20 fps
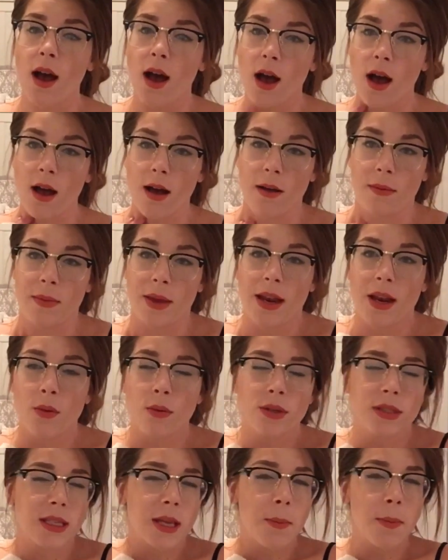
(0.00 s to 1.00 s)
and it
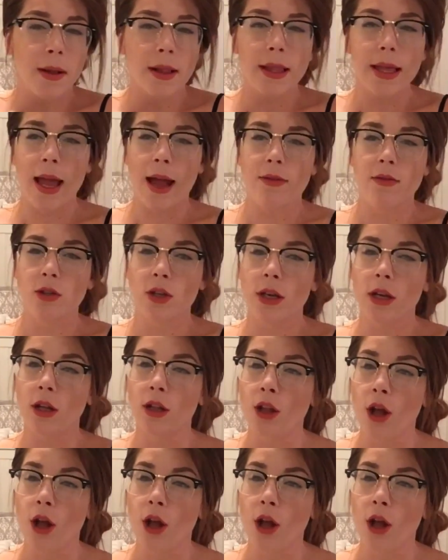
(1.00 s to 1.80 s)
was typically after like a